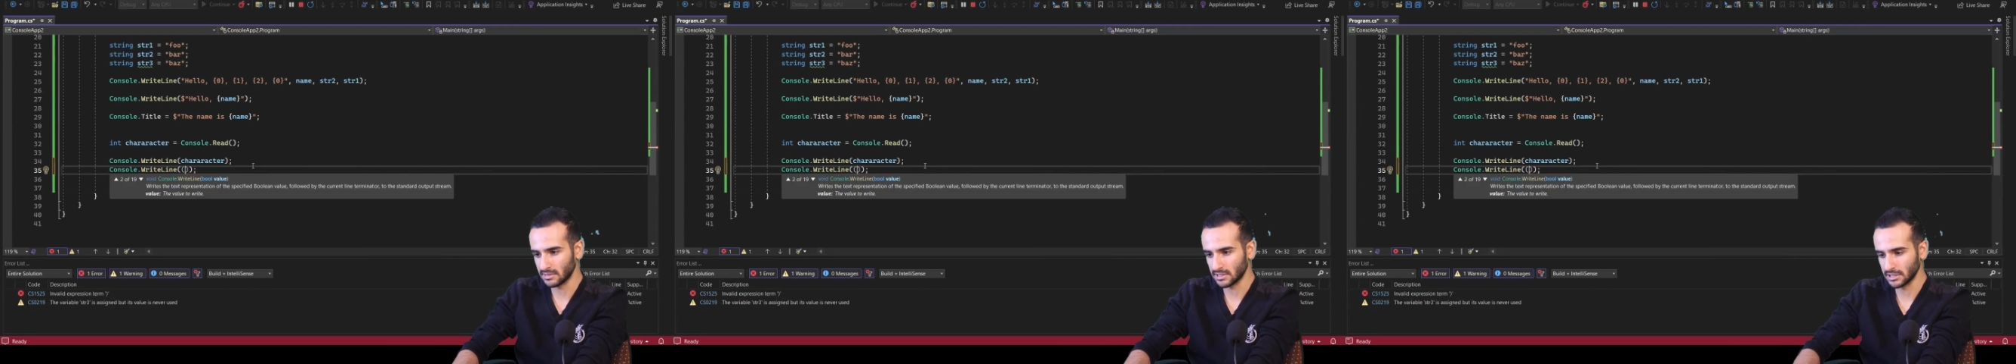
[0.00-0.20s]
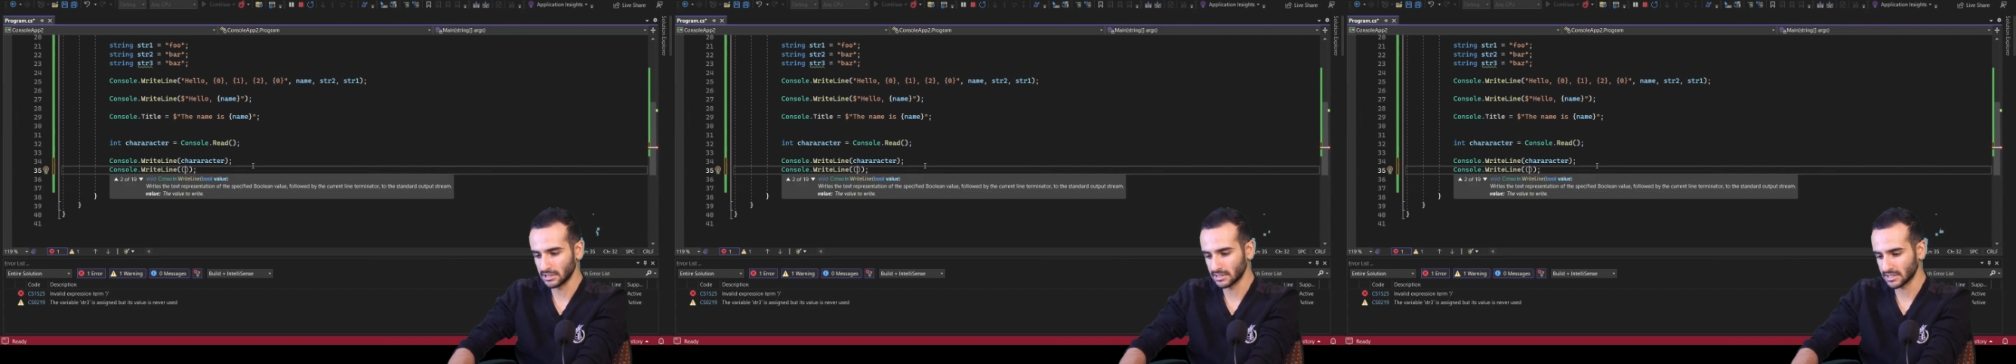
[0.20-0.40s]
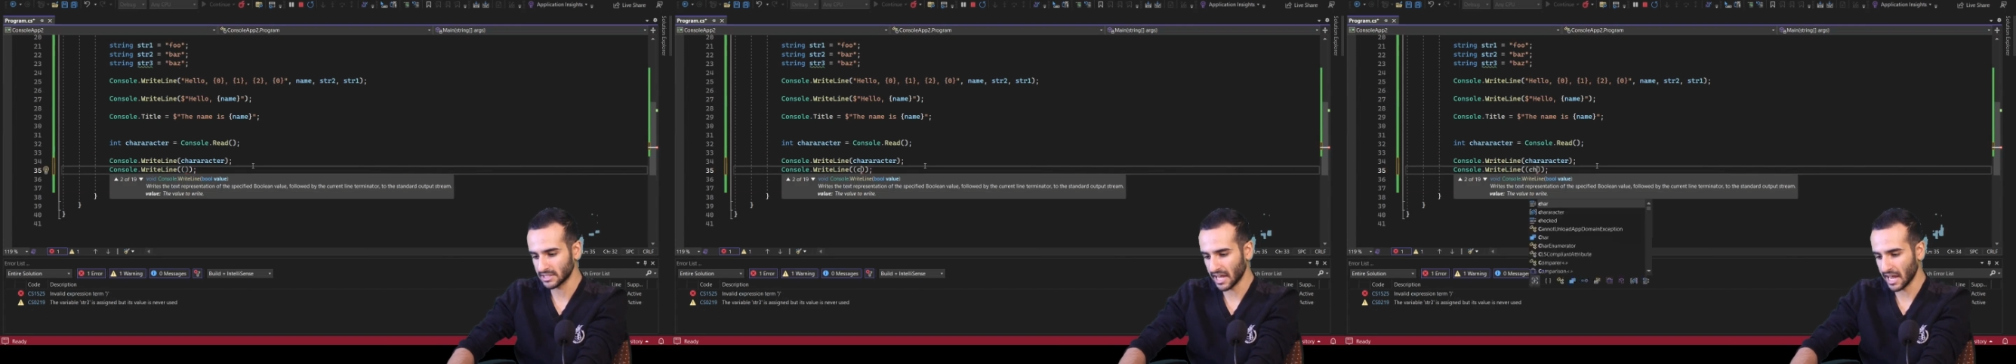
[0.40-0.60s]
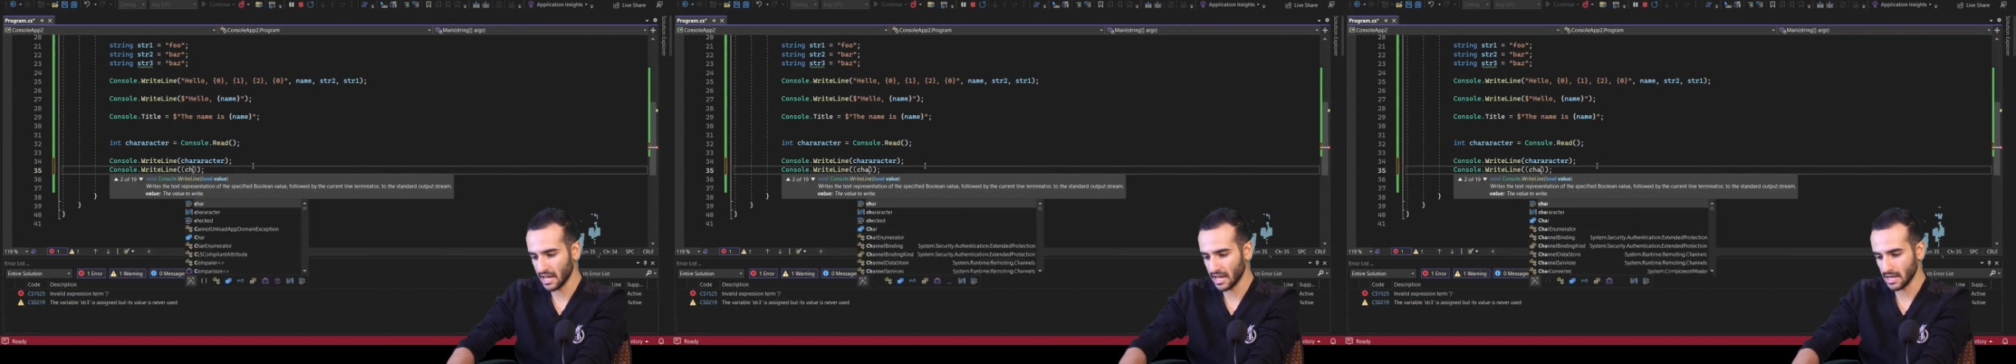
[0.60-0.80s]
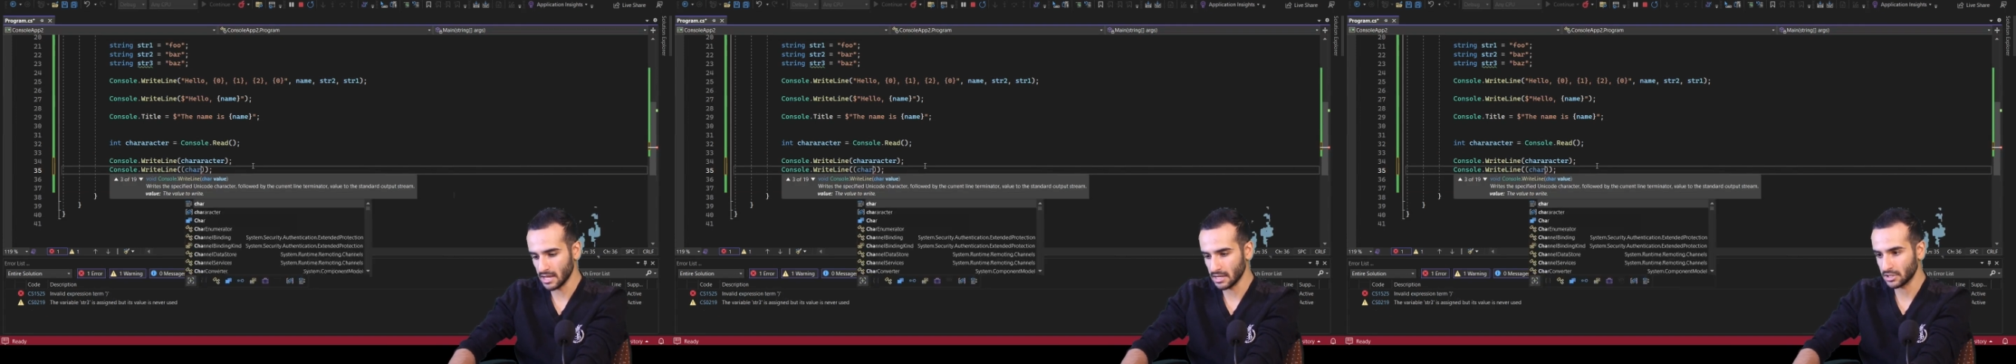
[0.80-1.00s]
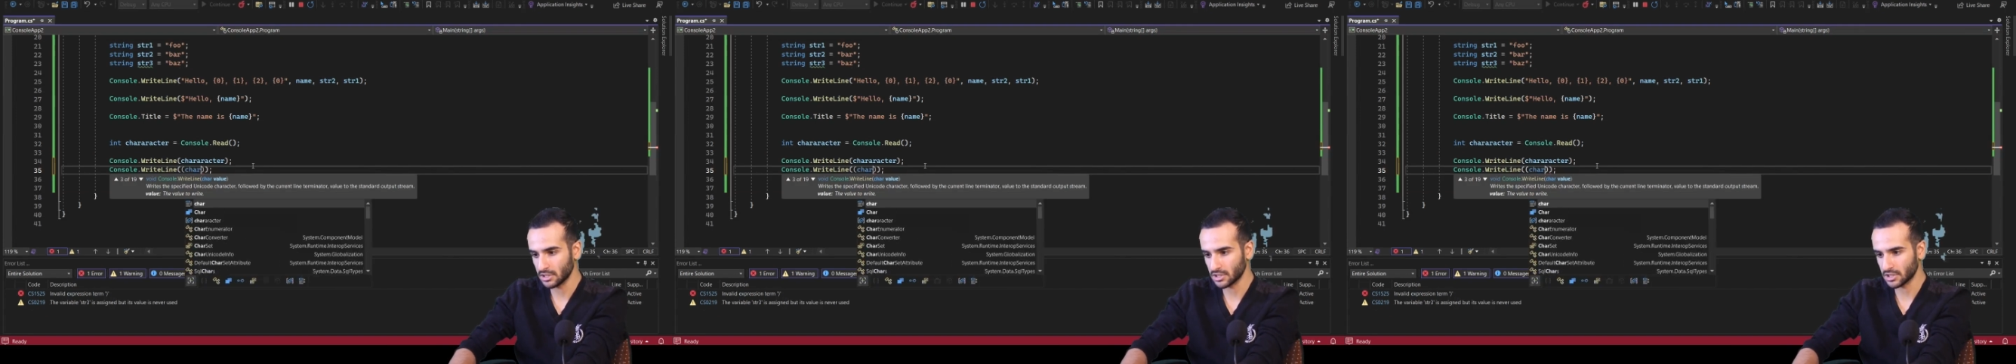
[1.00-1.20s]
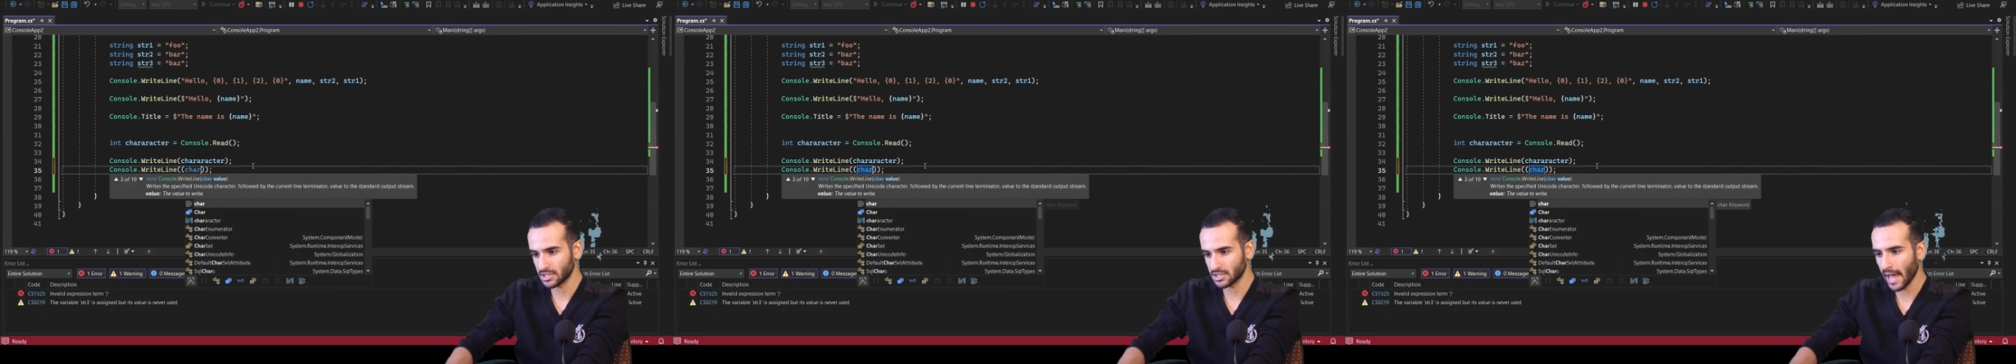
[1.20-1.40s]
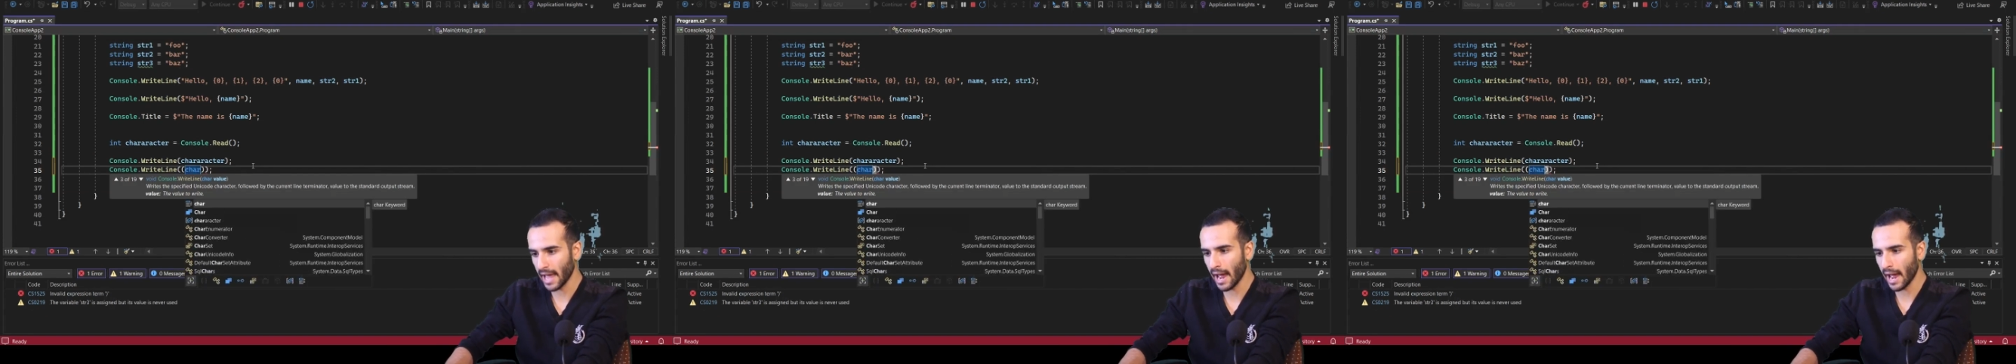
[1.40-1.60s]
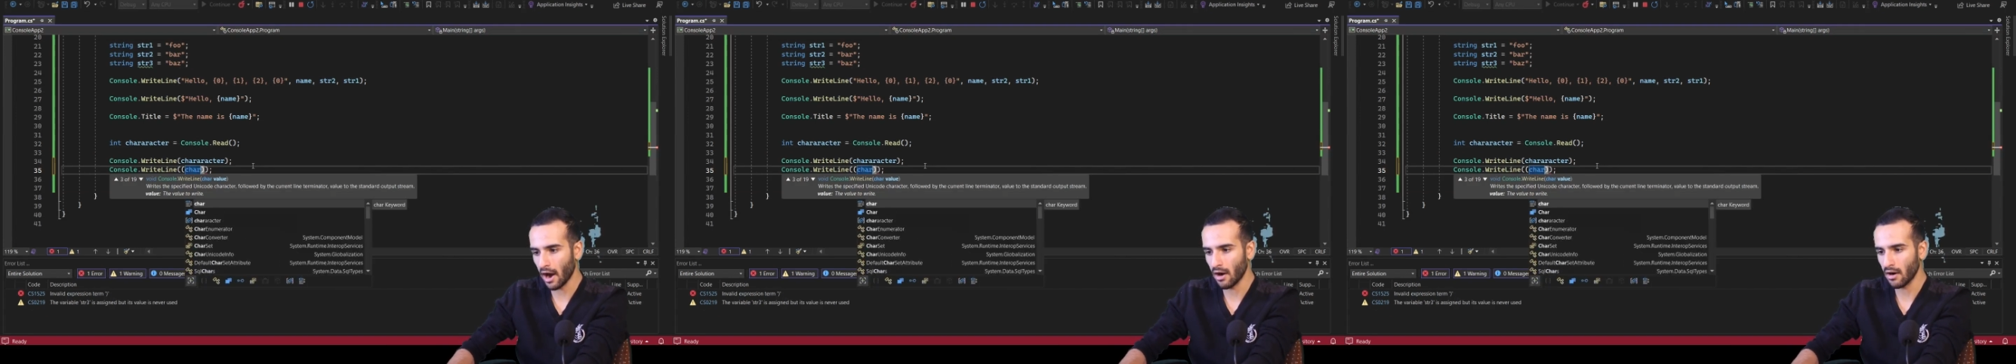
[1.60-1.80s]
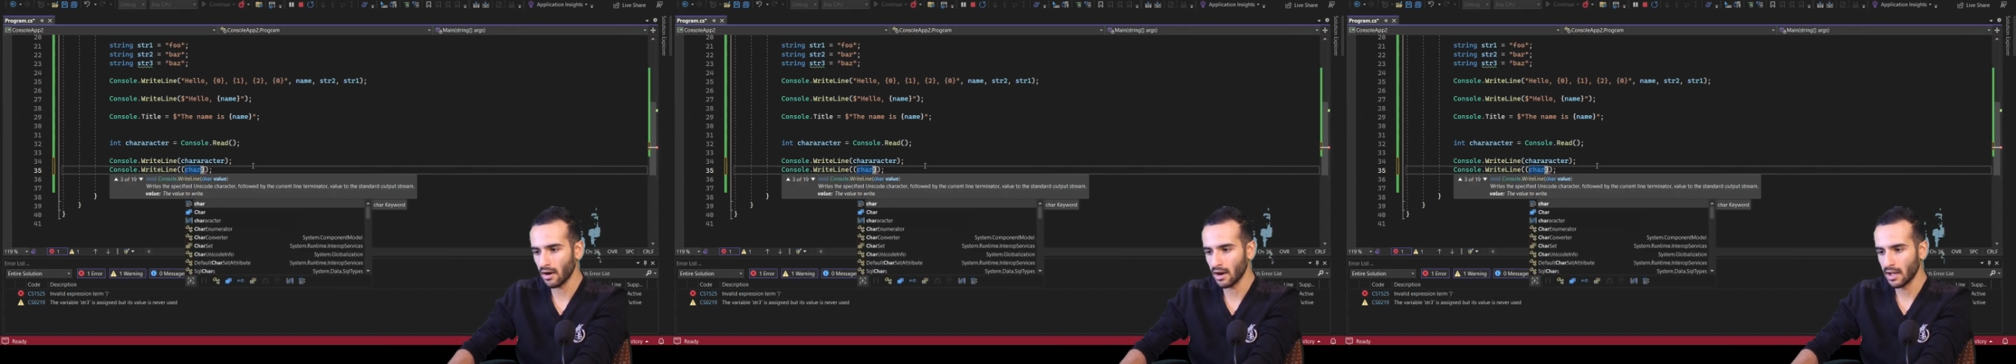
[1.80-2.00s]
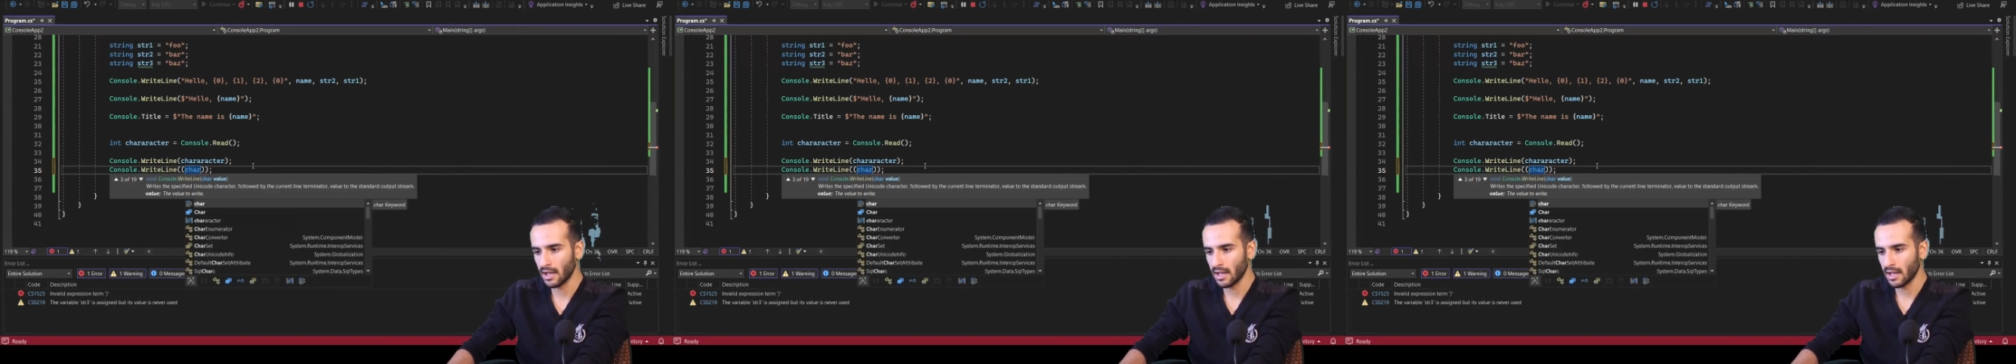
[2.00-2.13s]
and say char,